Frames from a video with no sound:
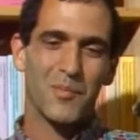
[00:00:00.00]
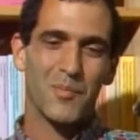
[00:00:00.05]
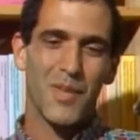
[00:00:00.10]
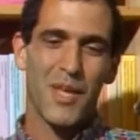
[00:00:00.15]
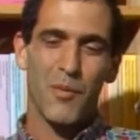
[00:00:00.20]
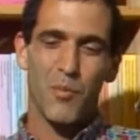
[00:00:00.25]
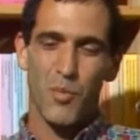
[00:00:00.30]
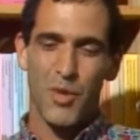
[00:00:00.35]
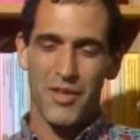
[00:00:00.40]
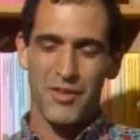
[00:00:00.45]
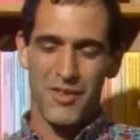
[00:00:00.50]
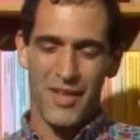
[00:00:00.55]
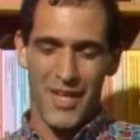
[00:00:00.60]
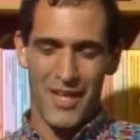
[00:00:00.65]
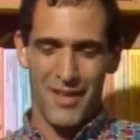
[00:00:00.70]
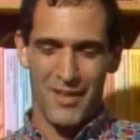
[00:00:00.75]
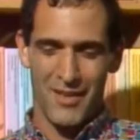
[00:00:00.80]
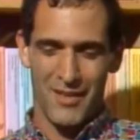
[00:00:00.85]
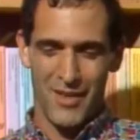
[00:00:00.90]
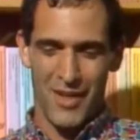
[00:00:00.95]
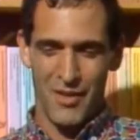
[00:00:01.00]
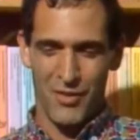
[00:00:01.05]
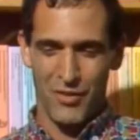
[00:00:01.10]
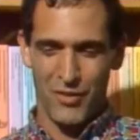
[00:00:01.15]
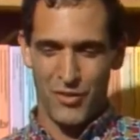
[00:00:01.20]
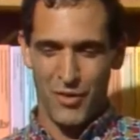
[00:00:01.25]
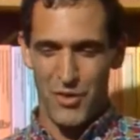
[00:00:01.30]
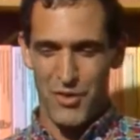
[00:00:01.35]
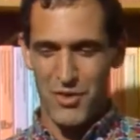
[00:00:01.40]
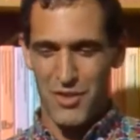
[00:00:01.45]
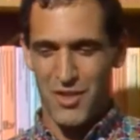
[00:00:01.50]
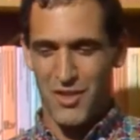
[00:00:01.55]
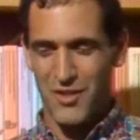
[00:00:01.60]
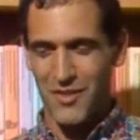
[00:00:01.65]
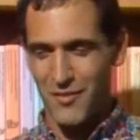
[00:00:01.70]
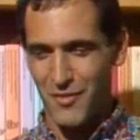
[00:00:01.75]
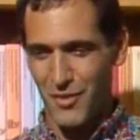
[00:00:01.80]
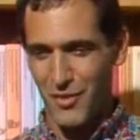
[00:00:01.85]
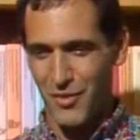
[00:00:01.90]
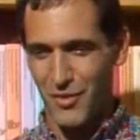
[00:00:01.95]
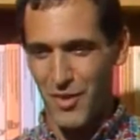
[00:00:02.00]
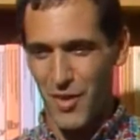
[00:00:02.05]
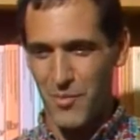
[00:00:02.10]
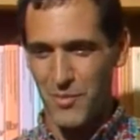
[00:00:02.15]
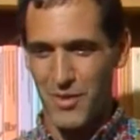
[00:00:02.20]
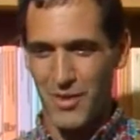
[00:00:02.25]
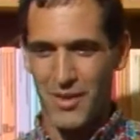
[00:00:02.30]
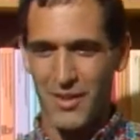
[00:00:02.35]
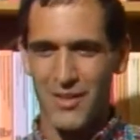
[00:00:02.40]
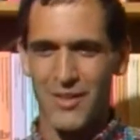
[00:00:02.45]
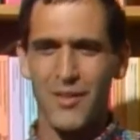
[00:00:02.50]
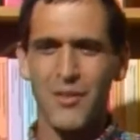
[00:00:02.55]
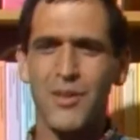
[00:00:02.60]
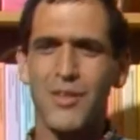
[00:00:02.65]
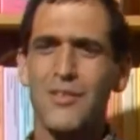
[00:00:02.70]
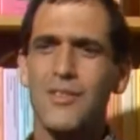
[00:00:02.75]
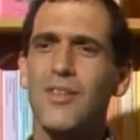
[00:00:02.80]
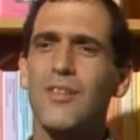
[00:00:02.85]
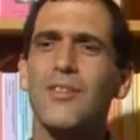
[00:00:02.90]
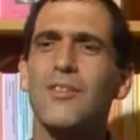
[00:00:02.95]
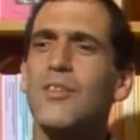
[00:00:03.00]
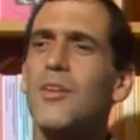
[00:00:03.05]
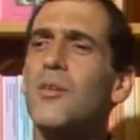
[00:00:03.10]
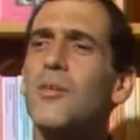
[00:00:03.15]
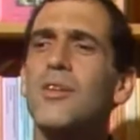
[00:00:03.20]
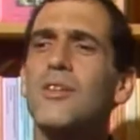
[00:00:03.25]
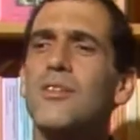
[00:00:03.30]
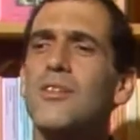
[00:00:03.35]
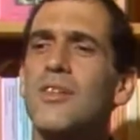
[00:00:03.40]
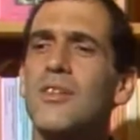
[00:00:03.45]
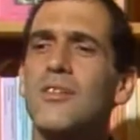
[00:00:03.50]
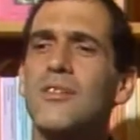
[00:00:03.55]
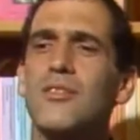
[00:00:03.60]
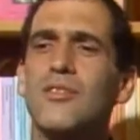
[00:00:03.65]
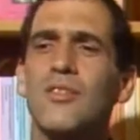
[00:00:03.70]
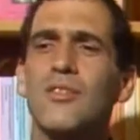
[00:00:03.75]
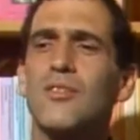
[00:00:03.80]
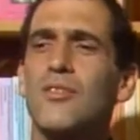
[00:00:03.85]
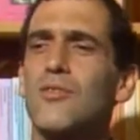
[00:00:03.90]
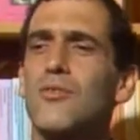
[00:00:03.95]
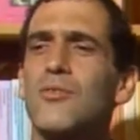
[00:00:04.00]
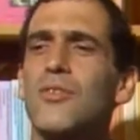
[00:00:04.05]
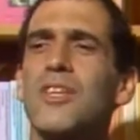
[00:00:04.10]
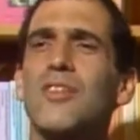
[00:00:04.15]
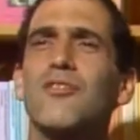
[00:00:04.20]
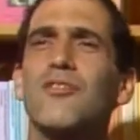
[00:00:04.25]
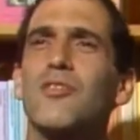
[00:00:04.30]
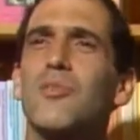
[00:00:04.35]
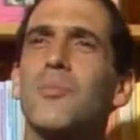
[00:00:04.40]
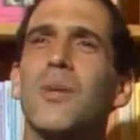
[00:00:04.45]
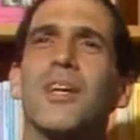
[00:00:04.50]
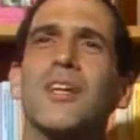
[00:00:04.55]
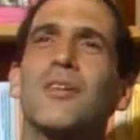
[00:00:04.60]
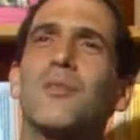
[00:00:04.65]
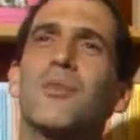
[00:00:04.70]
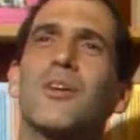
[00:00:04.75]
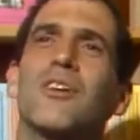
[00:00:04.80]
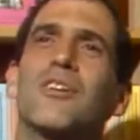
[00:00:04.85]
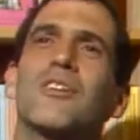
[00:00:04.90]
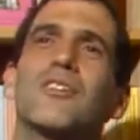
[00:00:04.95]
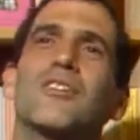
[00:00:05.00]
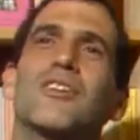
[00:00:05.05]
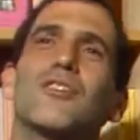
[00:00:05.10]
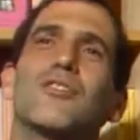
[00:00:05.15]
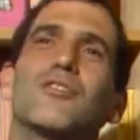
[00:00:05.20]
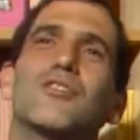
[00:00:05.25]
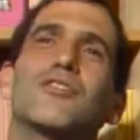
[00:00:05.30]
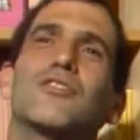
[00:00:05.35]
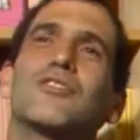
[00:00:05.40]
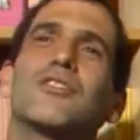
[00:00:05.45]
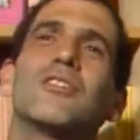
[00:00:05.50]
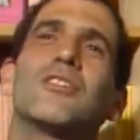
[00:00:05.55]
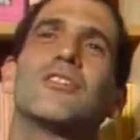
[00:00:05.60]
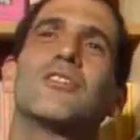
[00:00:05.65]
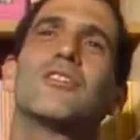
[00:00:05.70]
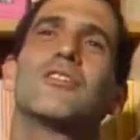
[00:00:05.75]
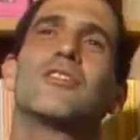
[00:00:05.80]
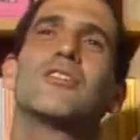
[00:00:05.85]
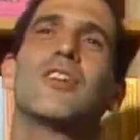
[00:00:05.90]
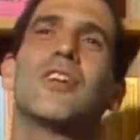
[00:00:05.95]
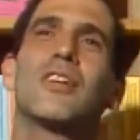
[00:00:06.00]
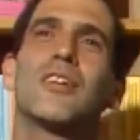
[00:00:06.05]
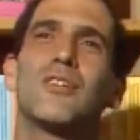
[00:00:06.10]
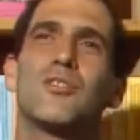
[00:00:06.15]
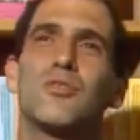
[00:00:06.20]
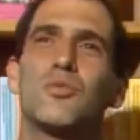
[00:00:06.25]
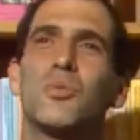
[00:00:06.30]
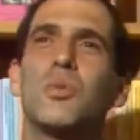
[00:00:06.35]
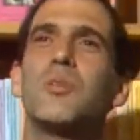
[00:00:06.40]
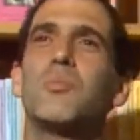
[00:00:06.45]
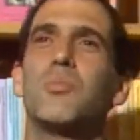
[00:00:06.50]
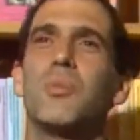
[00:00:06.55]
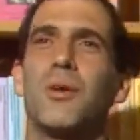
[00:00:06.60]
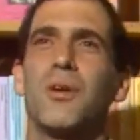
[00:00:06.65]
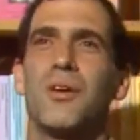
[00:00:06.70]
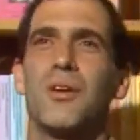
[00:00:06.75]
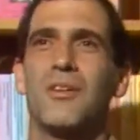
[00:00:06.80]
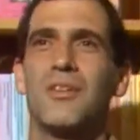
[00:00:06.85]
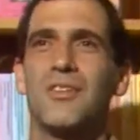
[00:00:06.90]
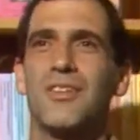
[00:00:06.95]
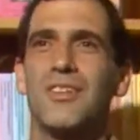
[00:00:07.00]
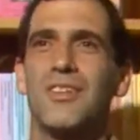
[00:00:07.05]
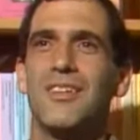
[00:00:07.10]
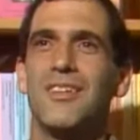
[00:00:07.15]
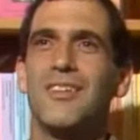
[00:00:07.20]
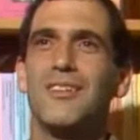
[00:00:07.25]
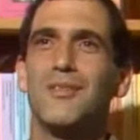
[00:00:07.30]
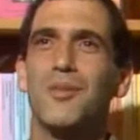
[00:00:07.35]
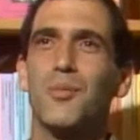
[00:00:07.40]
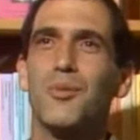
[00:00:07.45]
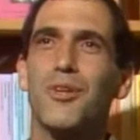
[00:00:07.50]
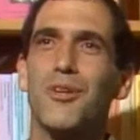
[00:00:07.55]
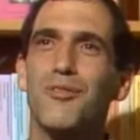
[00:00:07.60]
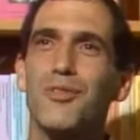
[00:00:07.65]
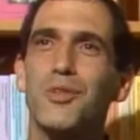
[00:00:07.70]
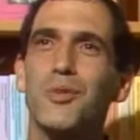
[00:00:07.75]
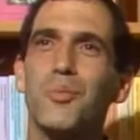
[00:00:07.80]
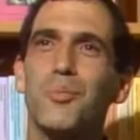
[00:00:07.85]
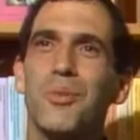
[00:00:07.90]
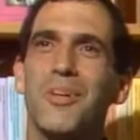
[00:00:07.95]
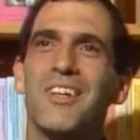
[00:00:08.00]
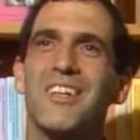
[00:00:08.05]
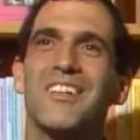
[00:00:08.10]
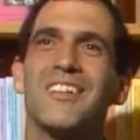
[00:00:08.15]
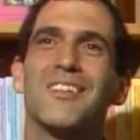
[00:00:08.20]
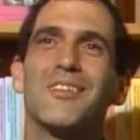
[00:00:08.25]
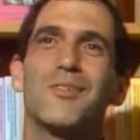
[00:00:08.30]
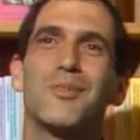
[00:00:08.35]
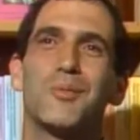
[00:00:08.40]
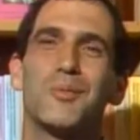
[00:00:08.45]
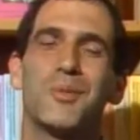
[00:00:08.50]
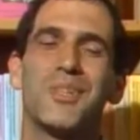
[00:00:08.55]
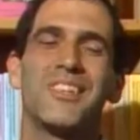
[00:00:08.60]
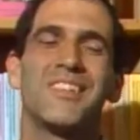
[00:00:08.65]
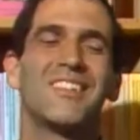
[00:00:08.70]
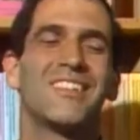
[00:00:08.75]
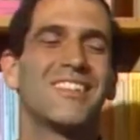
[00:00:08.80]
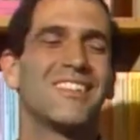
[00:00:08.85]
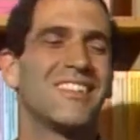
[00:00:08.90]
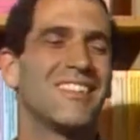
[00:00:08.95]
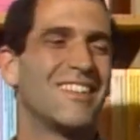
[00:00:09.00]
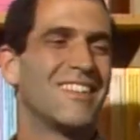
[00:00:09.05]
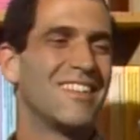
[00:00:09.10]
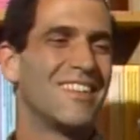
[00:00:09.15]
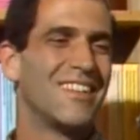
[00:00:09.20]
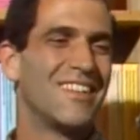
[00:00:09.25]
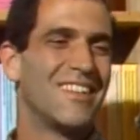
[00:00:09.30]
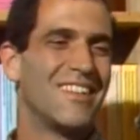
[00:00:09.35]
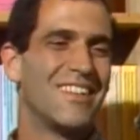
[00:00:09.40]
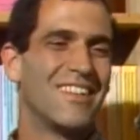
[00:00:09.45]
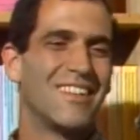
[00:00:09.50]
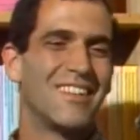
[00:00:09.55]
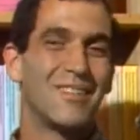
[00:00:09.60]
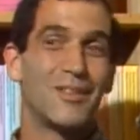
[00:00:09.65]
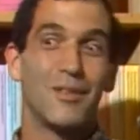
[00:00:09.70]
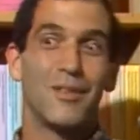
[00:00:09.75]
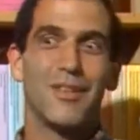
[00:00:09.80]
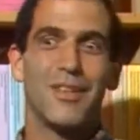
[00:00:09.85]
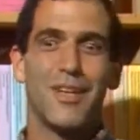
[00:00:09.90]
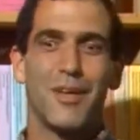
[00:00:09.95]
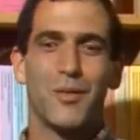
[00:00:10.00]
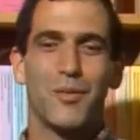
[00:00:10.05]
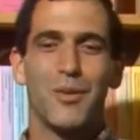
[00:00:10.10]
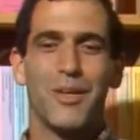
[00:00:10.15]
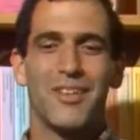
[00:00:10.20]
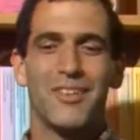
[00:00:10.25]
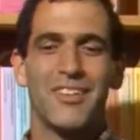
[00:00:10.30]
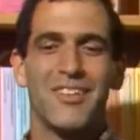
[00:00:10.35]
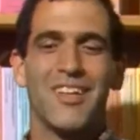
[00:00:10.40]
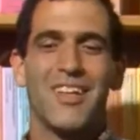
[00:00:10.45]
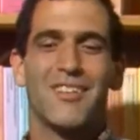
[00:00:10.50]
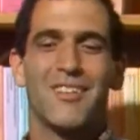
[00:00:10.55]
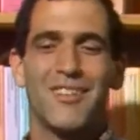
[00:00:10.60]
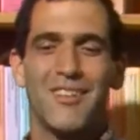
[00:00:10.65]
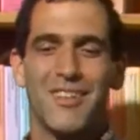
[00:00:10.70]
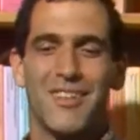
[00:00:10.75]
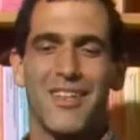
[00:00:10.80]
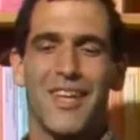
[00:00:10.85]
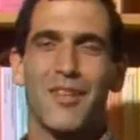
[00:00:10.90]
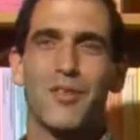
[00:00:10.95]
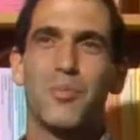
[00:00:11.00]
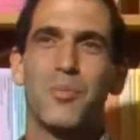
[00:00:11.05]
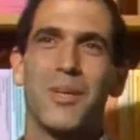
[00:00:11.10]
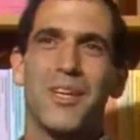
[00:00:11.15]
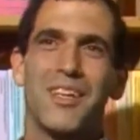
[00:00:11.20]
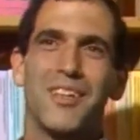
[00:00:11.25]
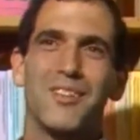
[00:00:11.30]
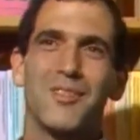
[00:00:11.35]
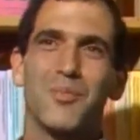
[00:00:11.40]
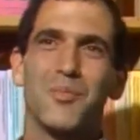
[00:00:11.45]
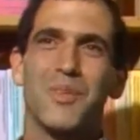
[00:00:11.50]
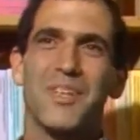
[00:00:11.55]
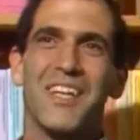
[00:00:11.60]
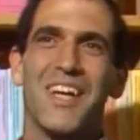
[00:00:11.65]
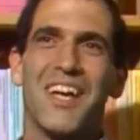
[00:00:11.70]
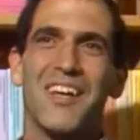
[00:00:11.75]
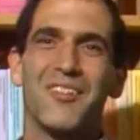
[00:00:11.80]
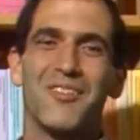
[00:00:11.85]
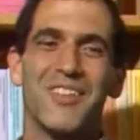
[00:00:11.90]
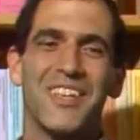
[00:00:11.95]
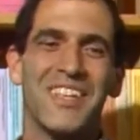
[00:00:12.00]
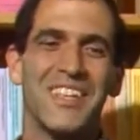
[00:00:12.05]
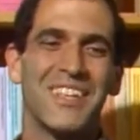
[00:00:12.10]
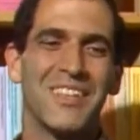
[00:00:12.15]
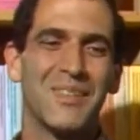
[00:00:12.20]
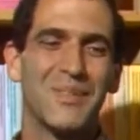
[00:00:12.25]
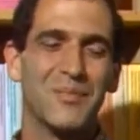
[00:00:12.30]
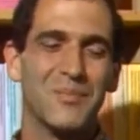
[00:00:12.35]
And one day in searching for something, he said, just read from anywhere. He said, Krishna is like a sweet ball. He said, wherever you bite, it's sweet. So then I quickly got to the next page and began reading.